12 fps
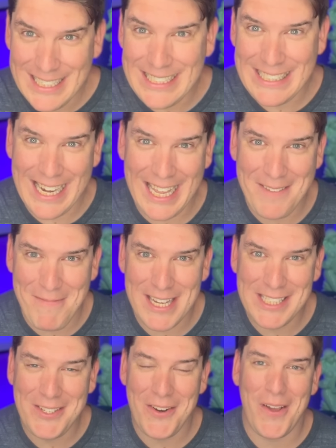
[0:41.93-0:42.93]
sitting in my
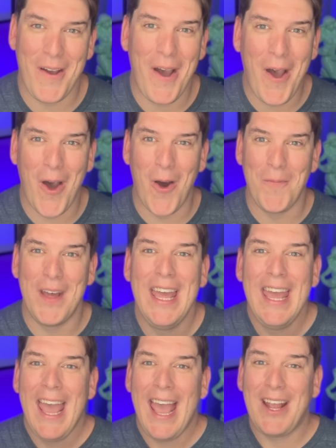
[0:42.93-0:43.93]
studio at home
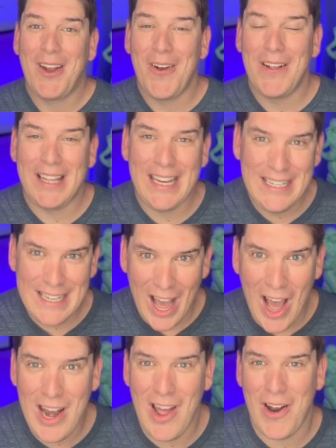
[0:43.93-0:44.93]
and currently
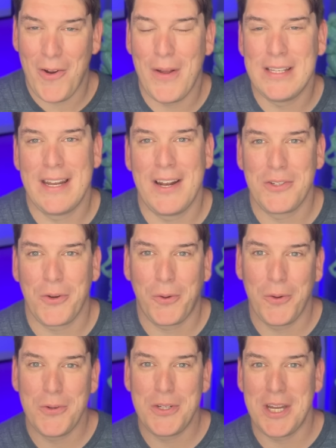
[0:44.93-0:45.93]
not on a residential
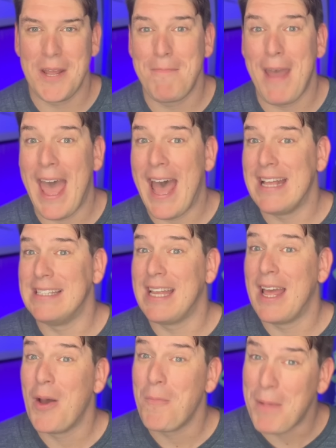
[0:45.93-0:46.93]
cruise ship as
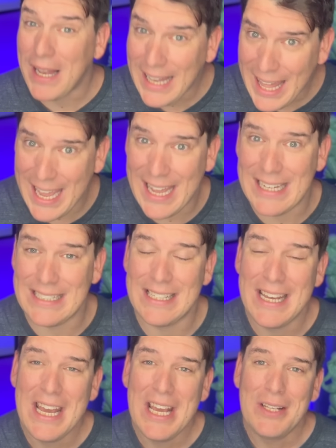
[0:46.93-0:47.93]
planned.
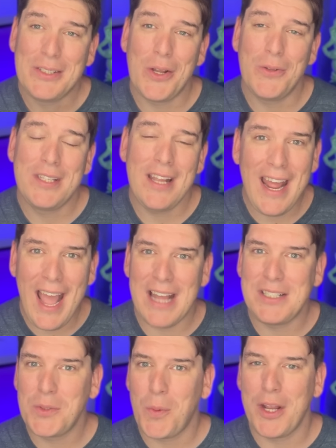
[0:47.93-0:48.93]
So today I
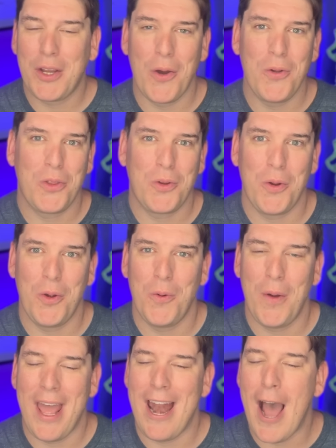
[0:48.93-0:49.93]
just want to go
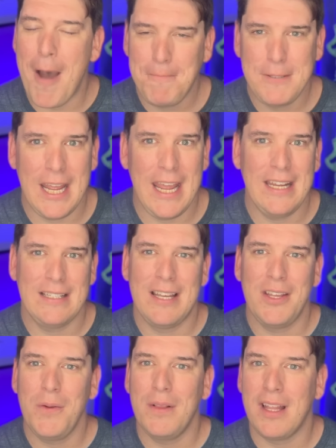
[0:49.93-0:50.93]
through an update,
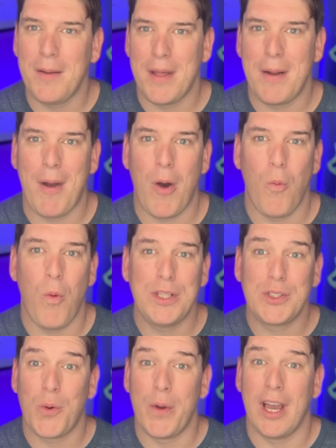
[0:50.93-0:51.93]
tell you a little bit about
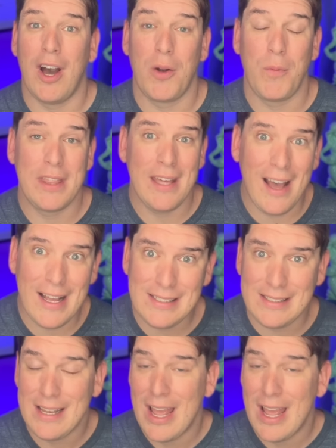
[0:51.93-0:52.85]
what's going on with us,